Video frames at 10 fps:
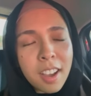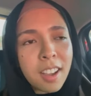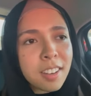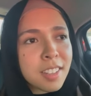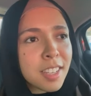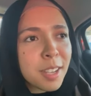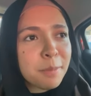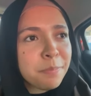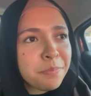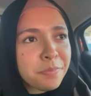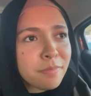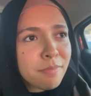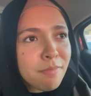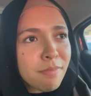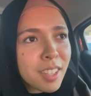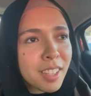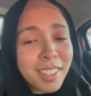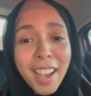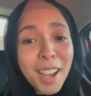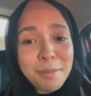and
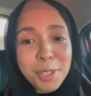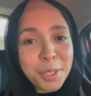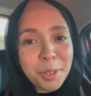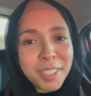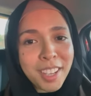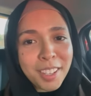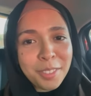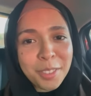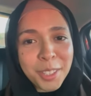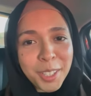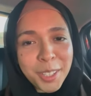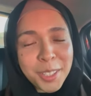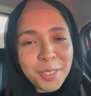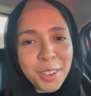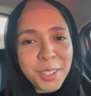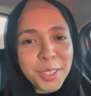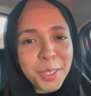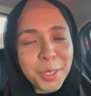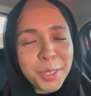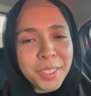I'm just so excited for you. It's very
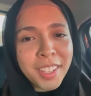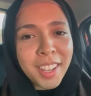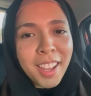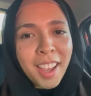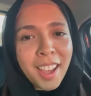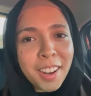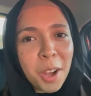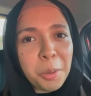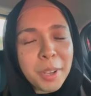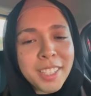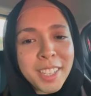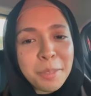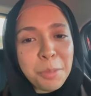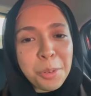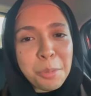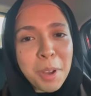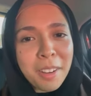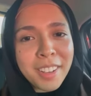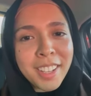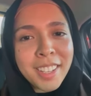soon and I can't wait to hear more
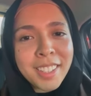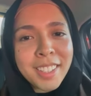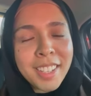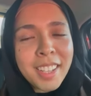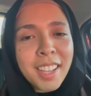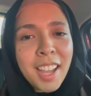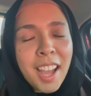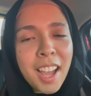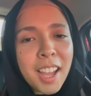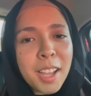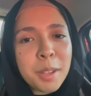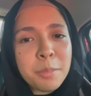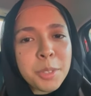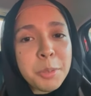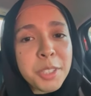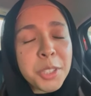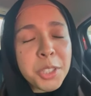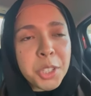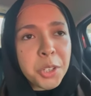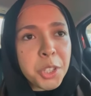about it. You're
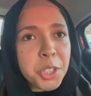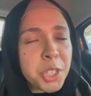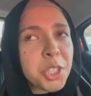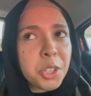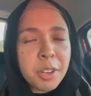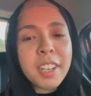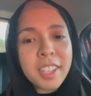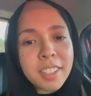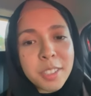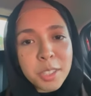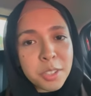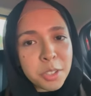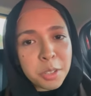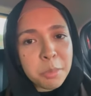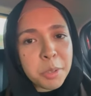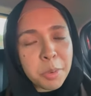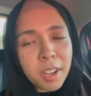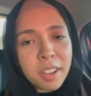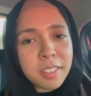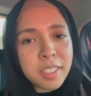such a credit to the student
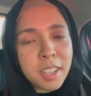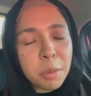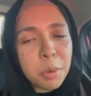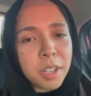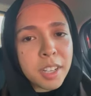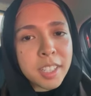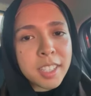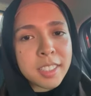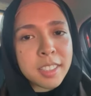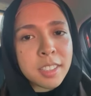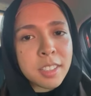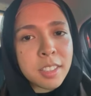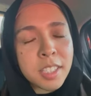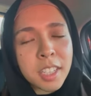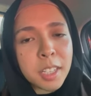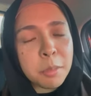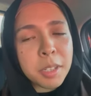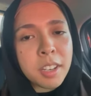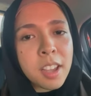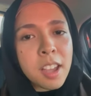midwives and at work and to the team, and